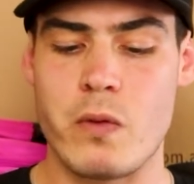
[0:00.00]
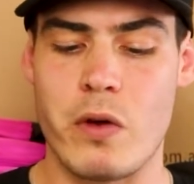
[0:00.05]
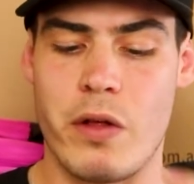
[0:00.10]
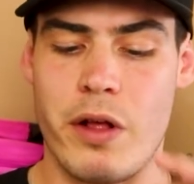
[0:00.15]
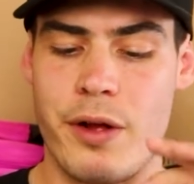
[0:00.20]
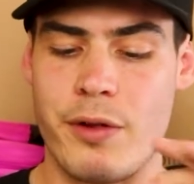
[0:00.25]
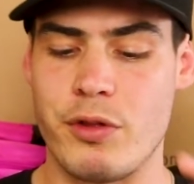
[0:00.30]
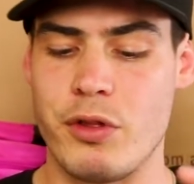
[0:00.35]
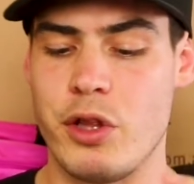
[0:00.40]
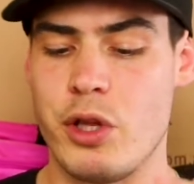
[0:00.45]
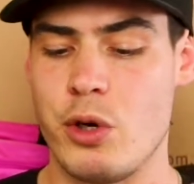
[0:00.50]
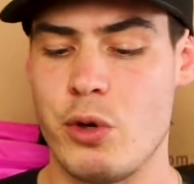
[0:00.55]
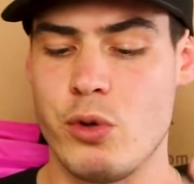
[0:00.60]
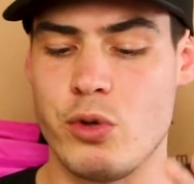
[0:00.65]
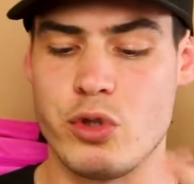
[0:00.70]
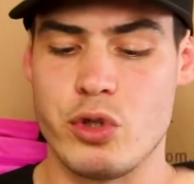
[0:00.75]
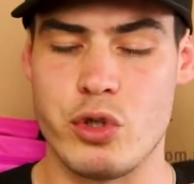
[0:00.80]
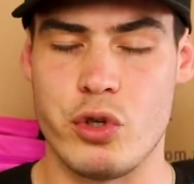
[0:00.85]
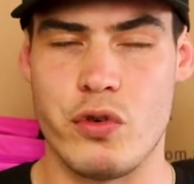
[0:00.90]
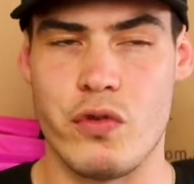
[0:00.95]
Like
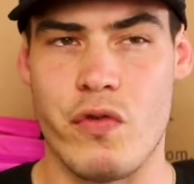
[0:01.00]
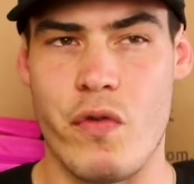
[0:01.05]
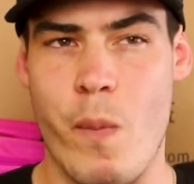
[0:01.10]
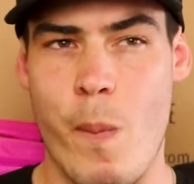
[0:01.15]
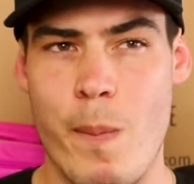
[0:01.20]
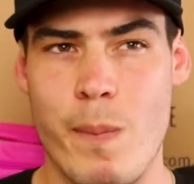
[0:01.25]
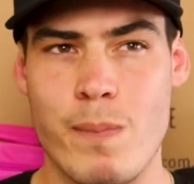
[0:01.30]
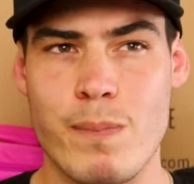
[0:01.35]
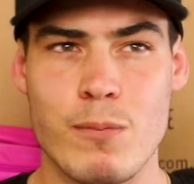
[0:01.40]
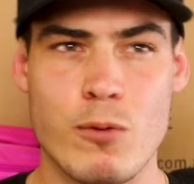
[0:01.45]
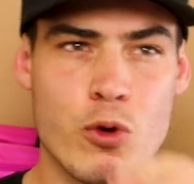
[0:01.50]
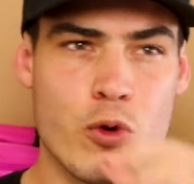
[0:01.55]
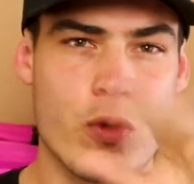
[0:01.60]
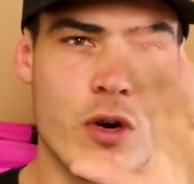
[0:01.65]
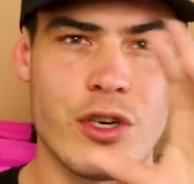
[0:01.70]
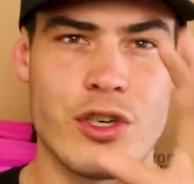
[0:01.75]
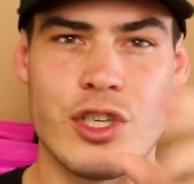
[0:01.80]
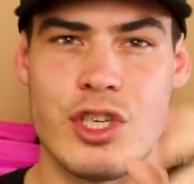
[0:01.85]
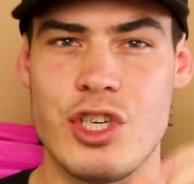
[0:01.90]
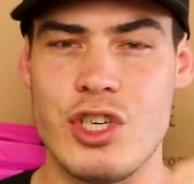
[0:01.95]
little sort of
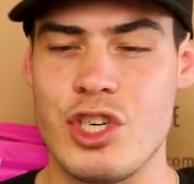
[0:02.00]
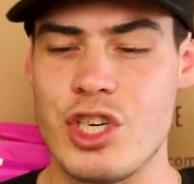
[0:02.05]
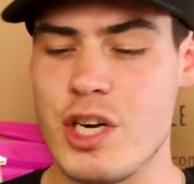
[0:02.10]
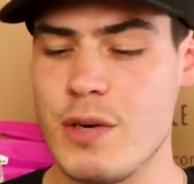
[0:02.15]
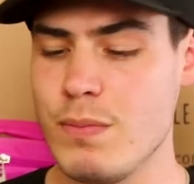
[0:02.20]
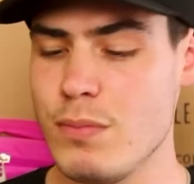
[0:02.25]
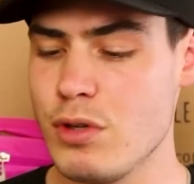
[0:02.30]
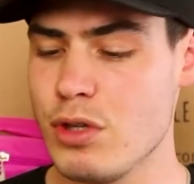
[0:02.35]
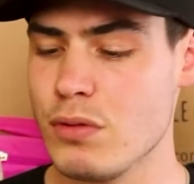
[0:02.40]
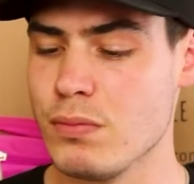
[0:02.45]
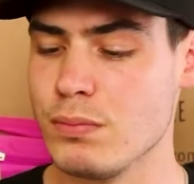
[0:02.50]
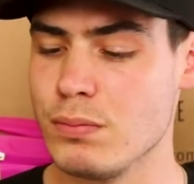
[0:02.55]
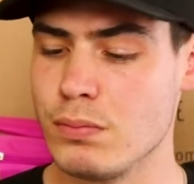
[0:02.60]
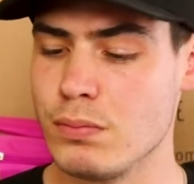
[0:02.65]
crunchy gems.